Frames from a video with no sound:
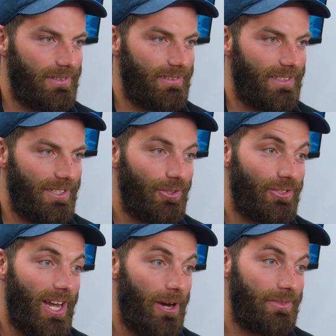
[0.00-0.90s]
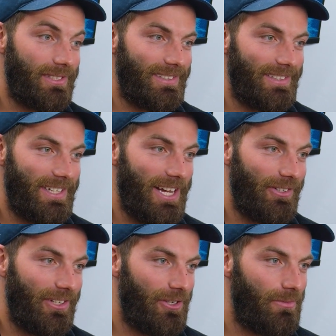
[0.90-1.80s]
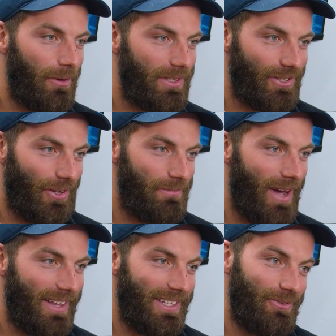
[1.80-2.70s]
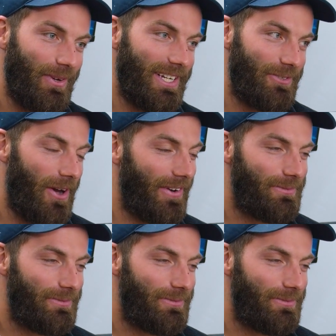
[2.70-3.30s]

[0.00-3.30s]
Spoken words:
And it also helps that LDU might be slotting back this week as well.